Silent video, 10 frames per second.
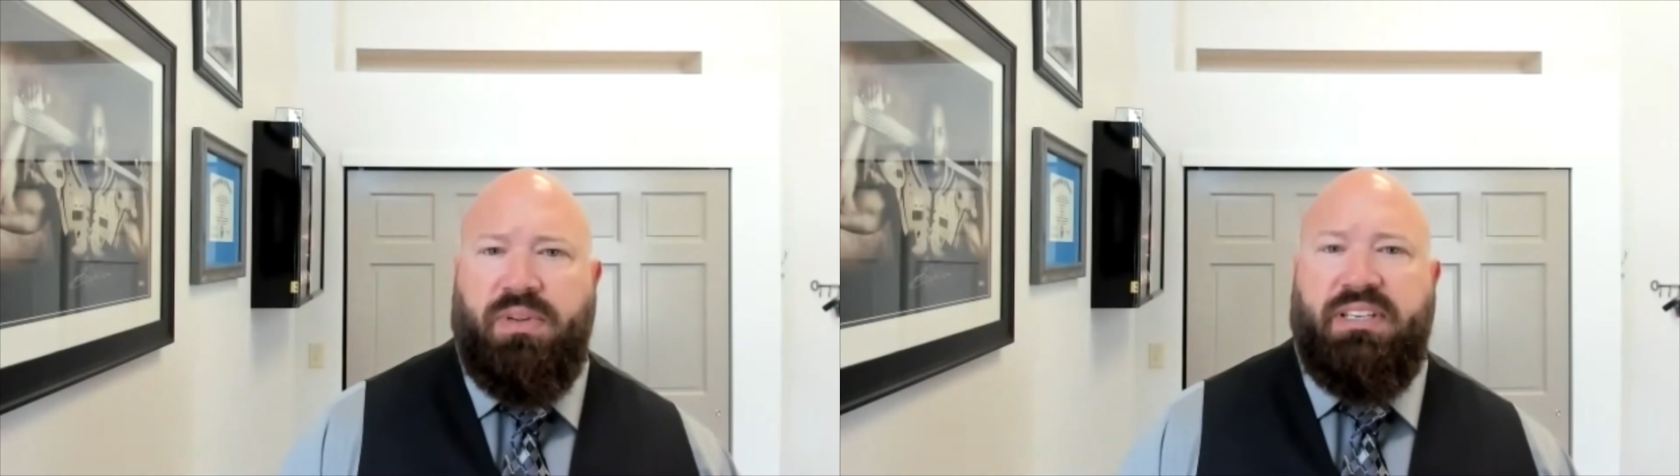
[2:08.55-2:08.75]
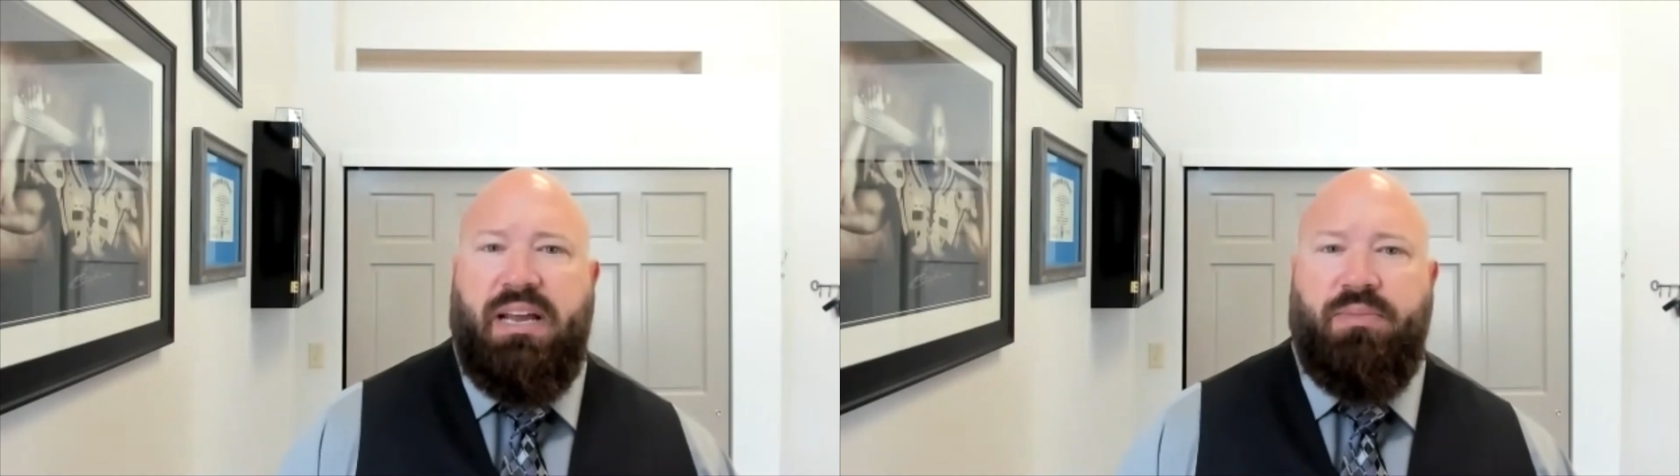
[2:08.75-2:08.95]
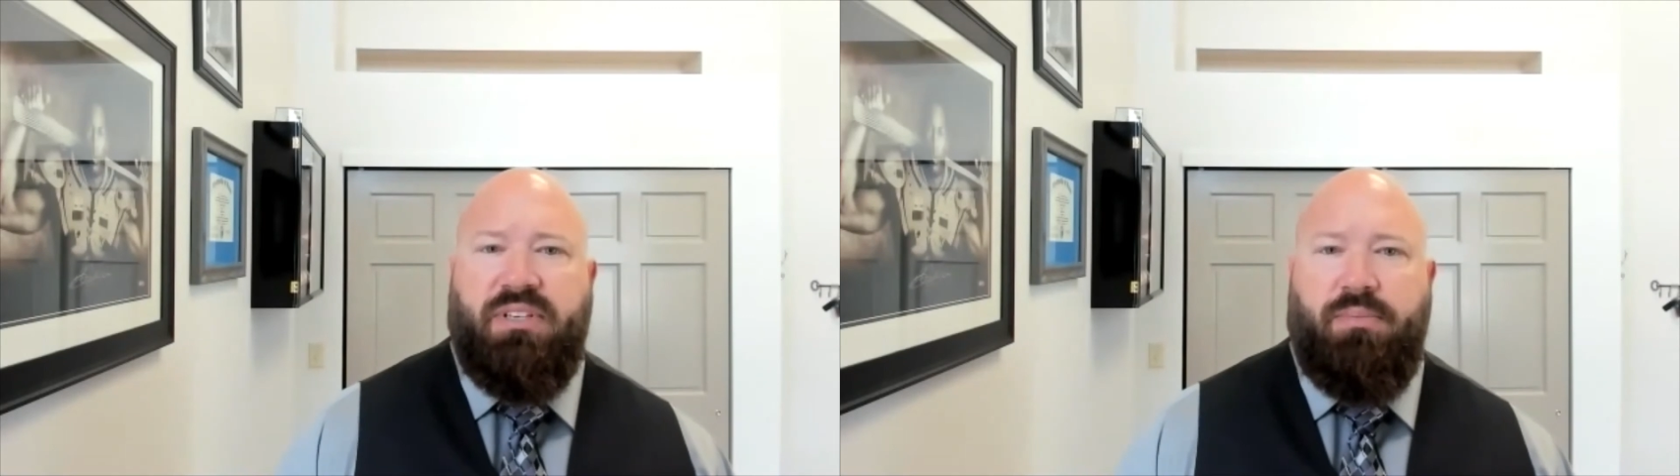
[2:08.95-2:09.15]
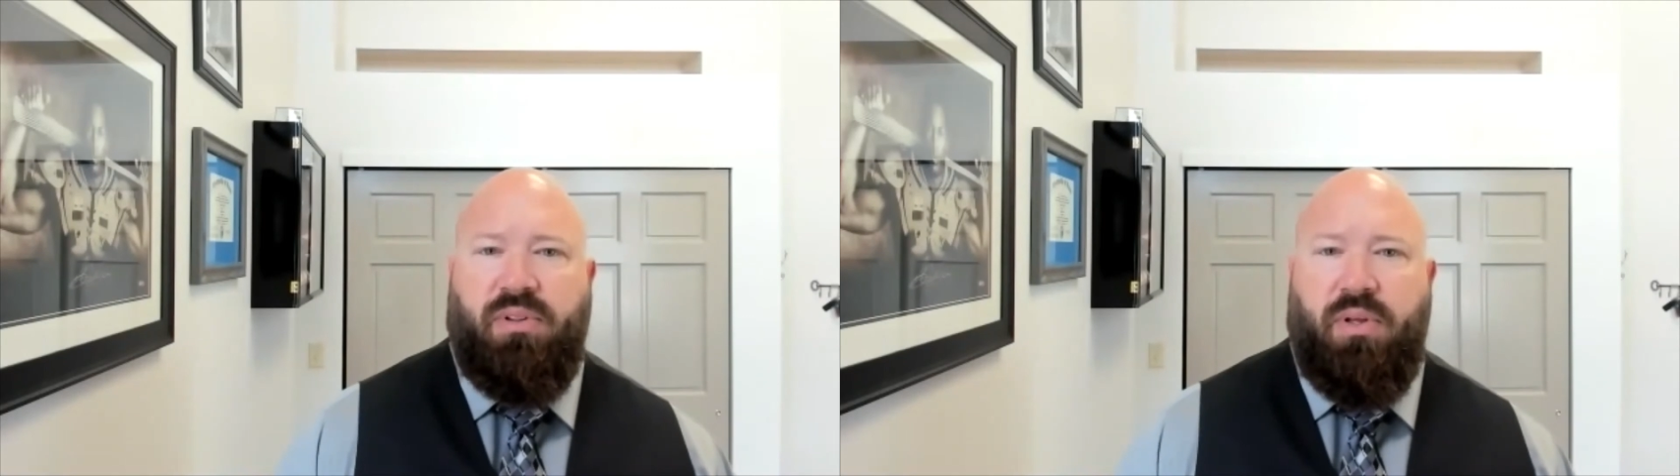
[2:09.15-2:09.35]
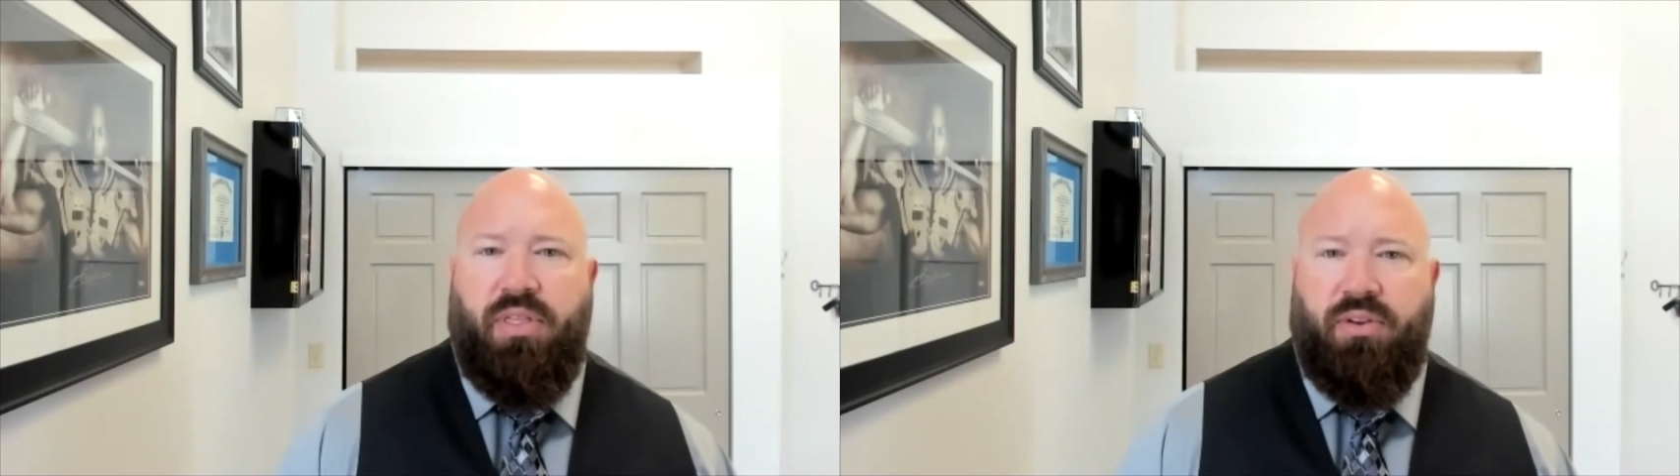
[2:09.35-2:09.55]
10%
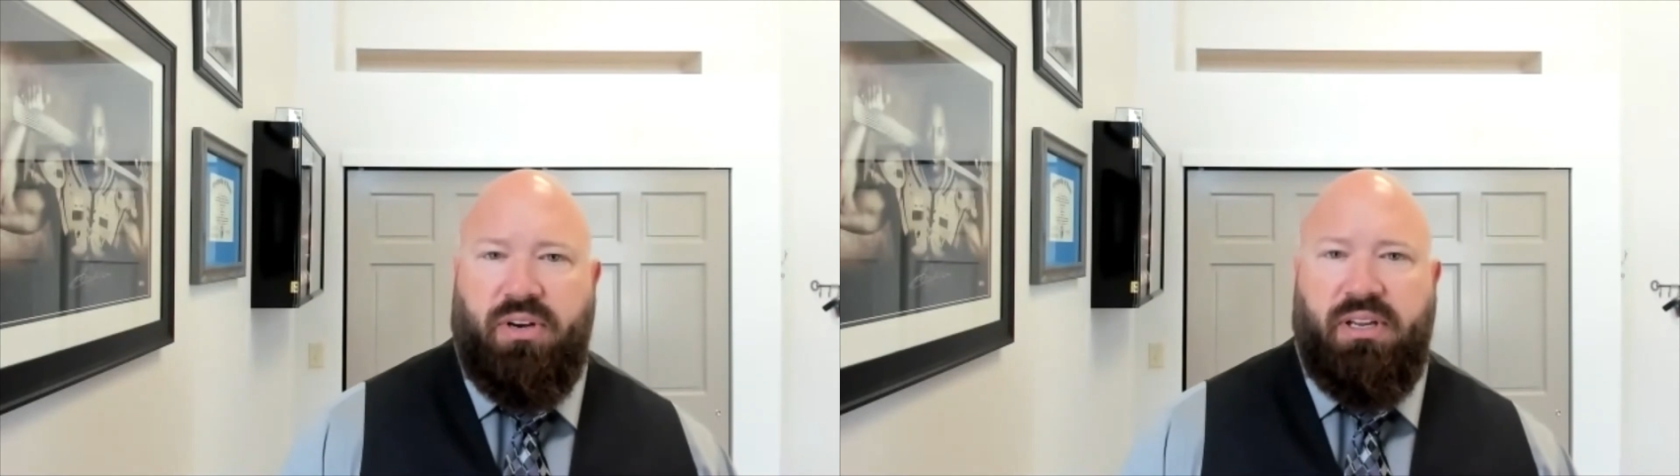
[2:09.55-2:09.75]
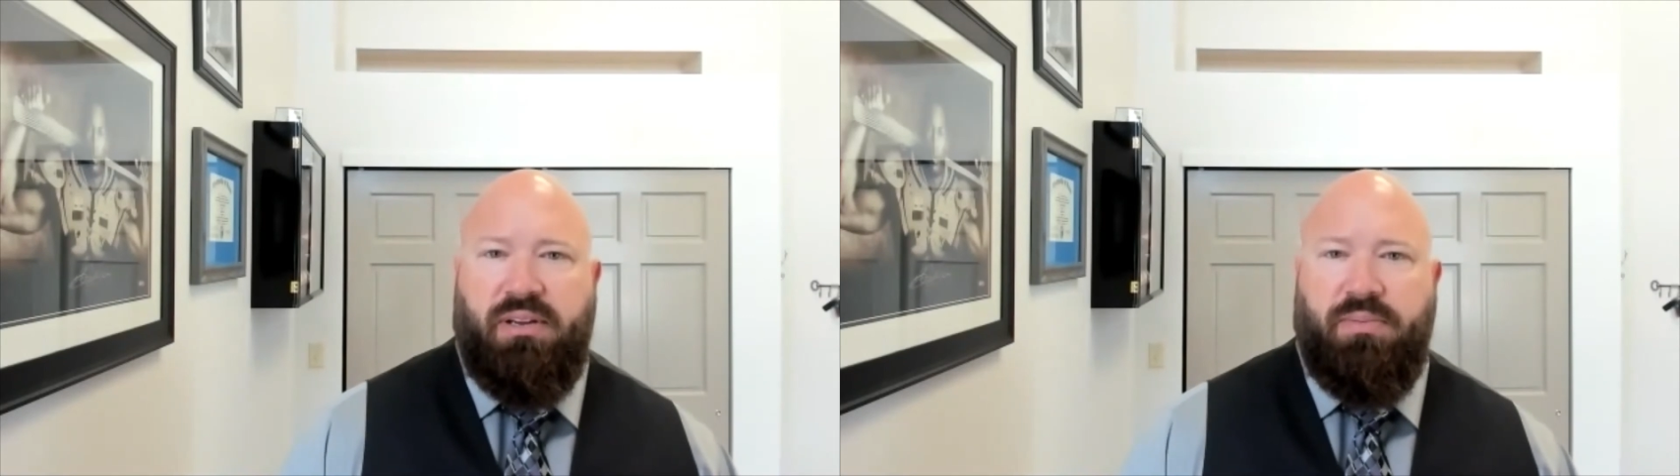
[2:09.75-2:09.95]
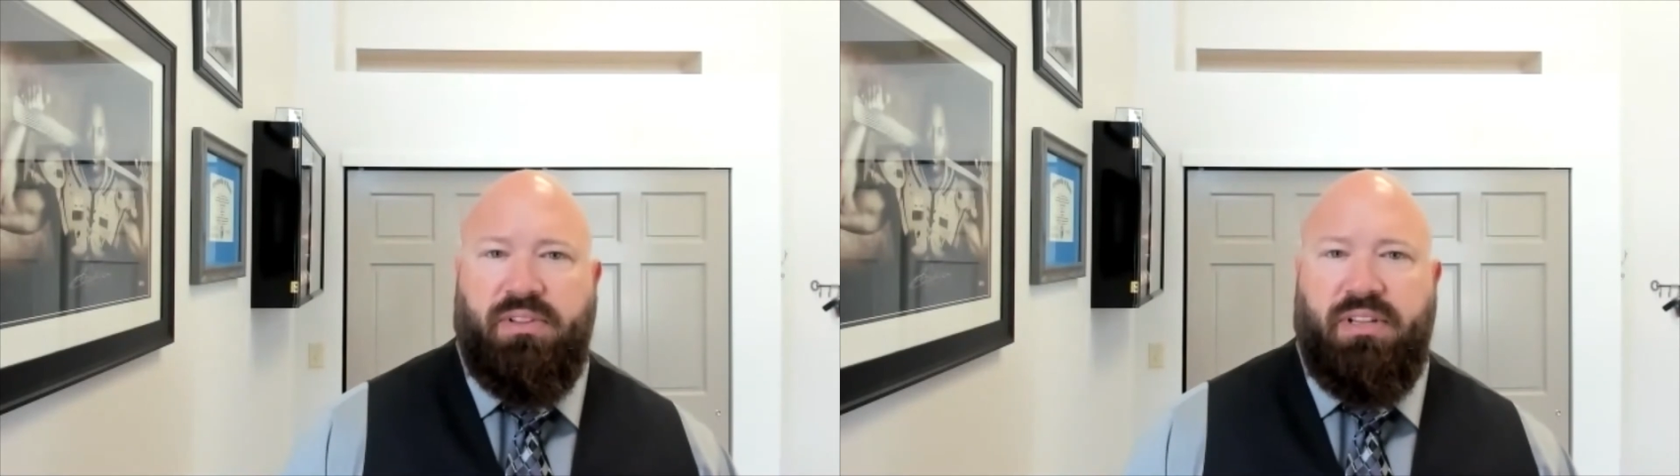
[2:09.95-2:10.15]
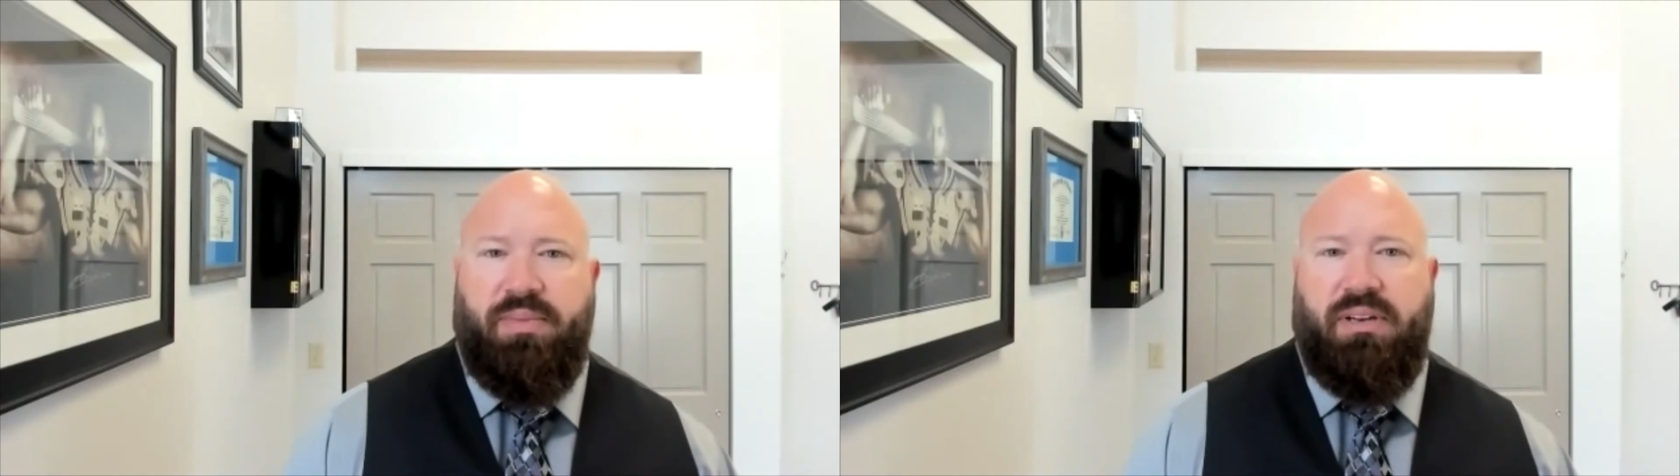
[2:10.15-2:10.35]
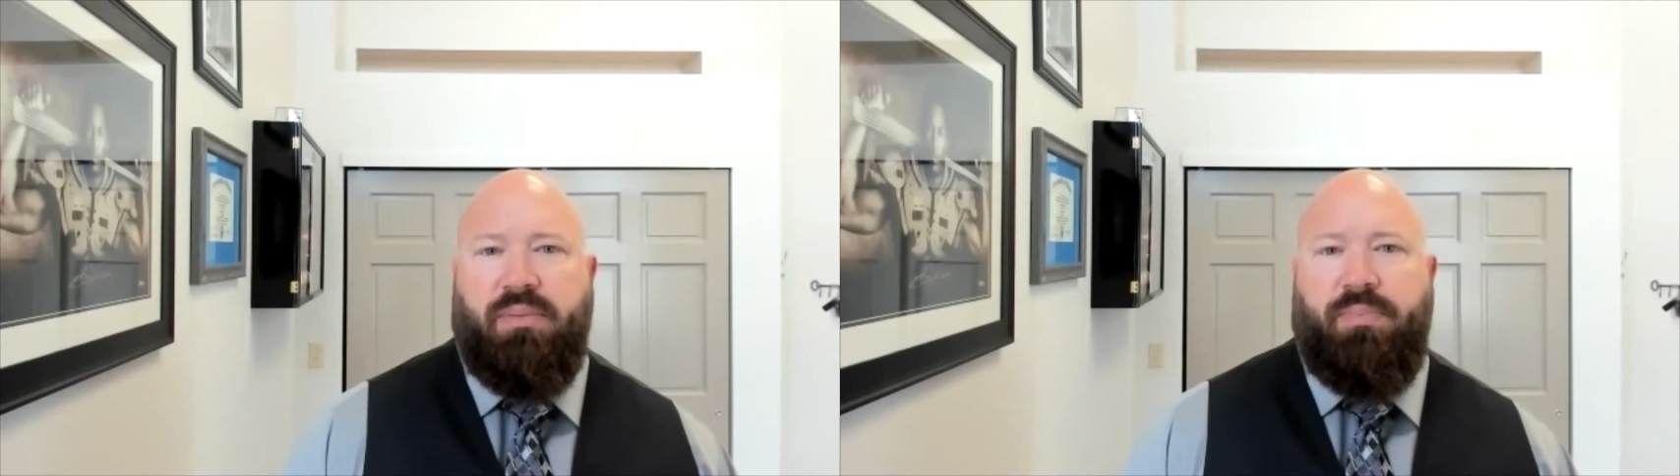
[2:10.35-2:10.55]
below the 30 limit.